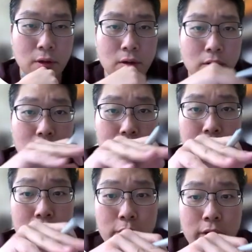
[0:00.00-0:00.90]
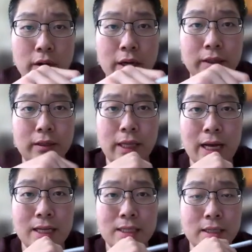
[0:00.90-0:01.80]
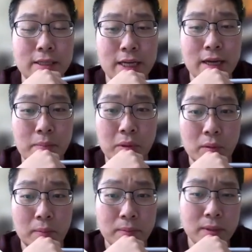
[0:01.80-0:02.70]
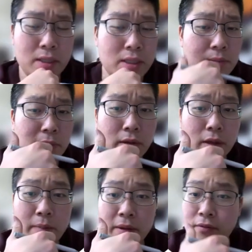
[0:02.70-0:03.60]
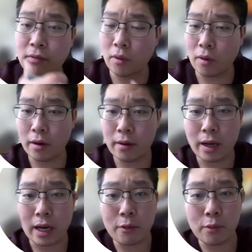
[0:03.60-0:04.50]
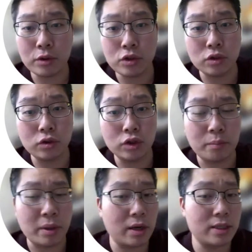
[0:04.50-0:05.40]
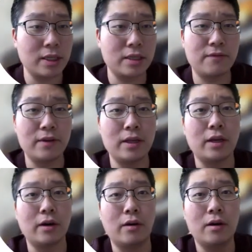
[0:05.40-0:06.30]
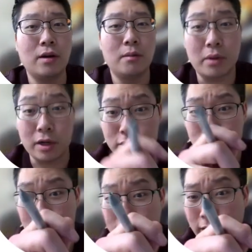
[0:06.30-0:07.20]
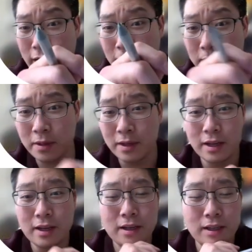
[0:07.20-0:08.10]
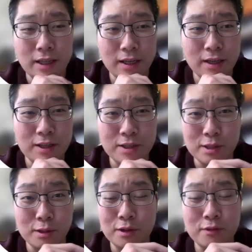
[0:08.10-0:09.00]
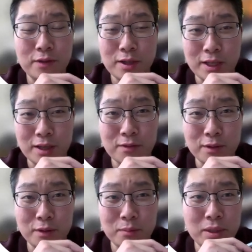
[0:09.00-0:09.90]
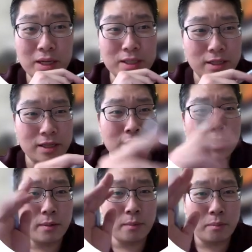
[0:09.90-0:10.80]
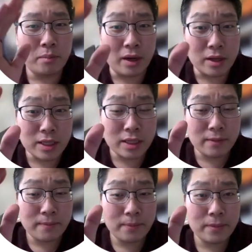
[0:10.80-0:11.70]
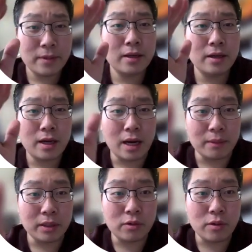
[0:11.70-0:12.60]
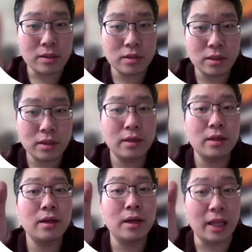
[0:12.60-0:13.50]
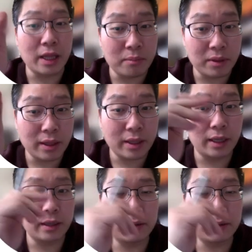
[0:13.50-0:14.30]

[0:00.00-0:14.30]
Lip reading: Okay, we are at the last example. Similarly before, I want you to pause this video, pause it real time, because it look funny if you don't pause it. Pause it, copy the question, and then play again.